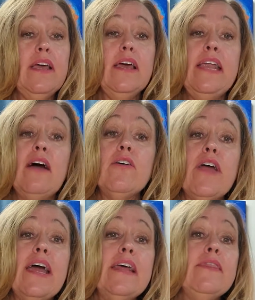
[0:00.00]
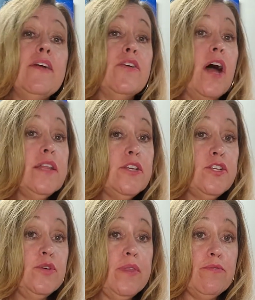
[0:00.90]
Now, granted, they're not the
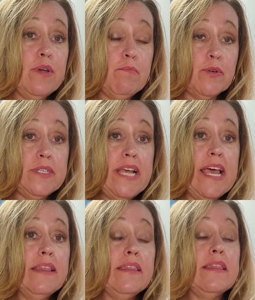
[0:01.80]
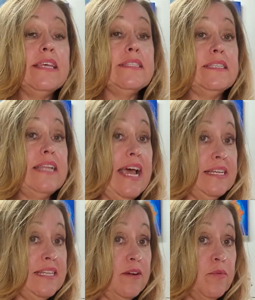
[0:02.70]
2 and 3%
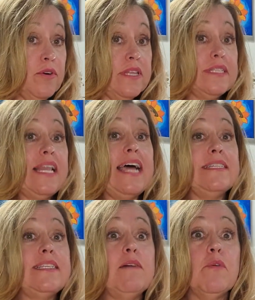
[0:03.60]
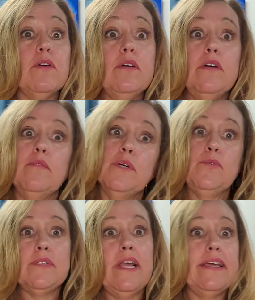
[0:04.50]
as they were this last summer,
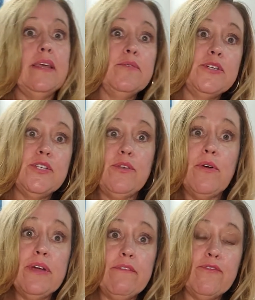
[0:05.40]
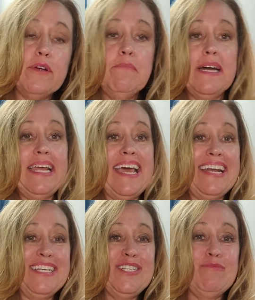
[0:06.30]
which was like they were just throwing free money
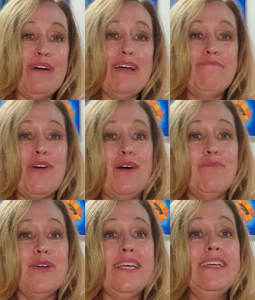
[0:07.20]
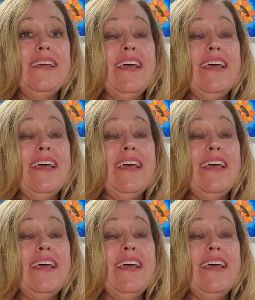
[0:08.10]
at us to buy property.